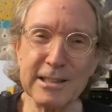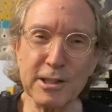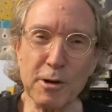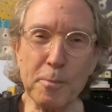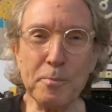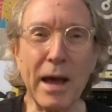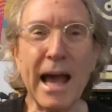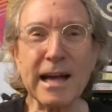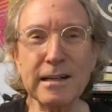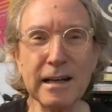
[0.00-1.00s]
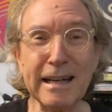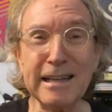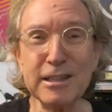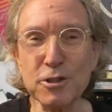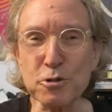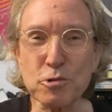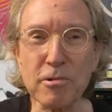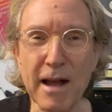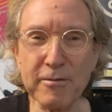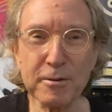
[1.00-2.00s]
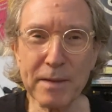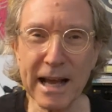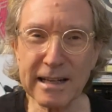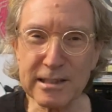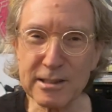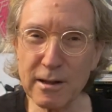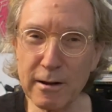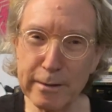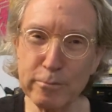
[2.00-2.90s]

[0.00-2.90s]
to go back. I needed to travel back in time